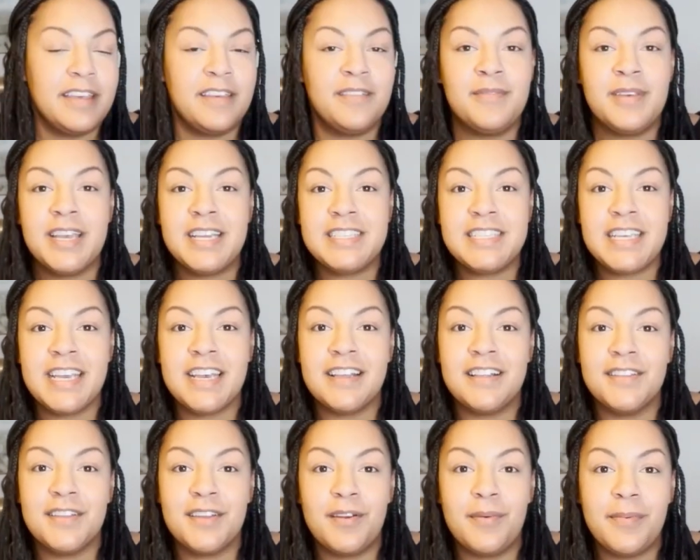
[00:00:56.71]
It may take a
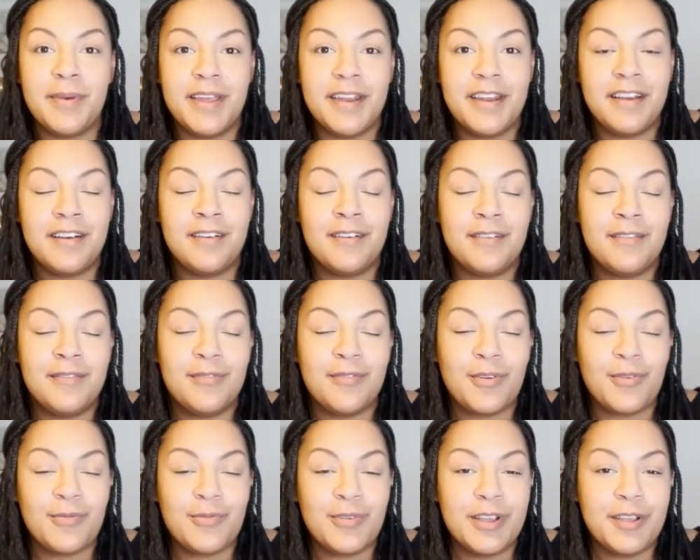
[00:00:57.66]
little bit of
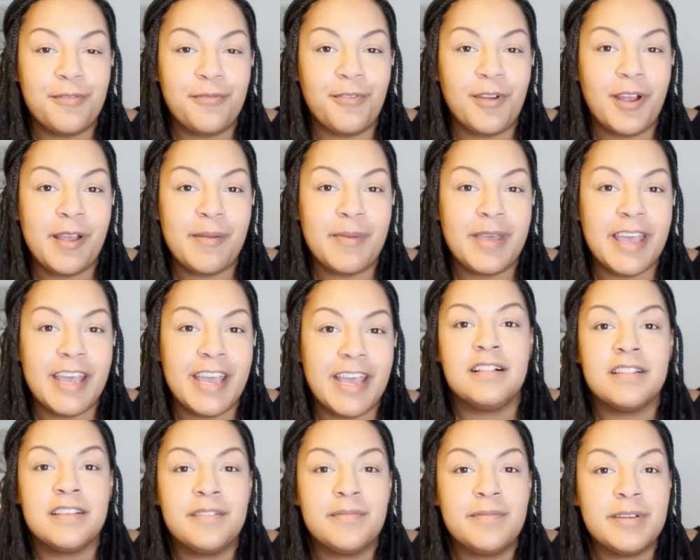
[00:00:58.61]
a reframing,
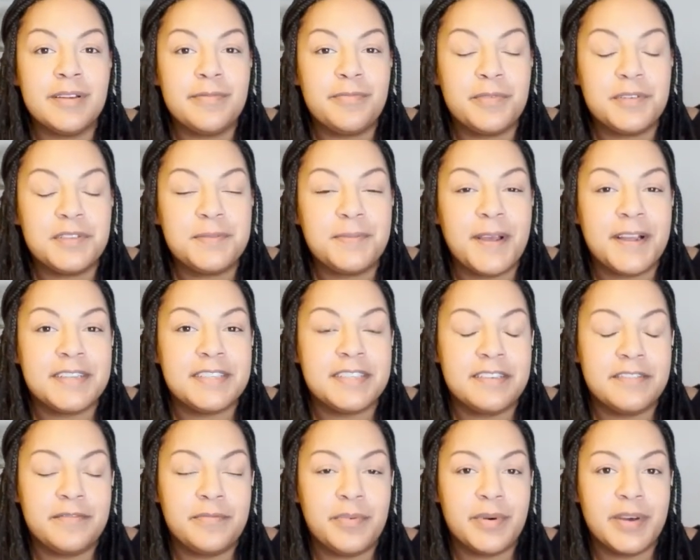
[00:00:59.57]
a little bit of
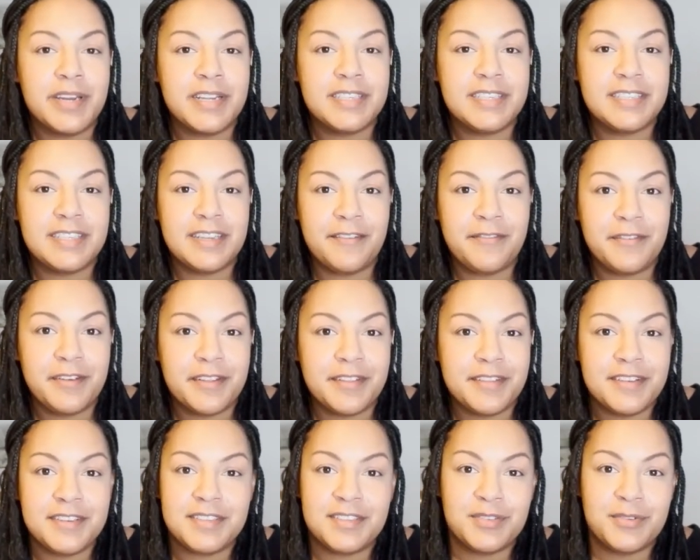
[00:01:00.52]
perspective, but it's
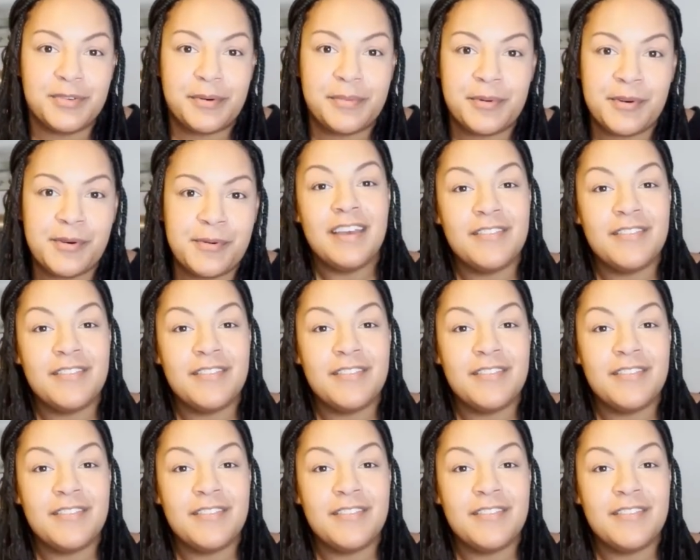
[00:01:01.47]
definitely doable.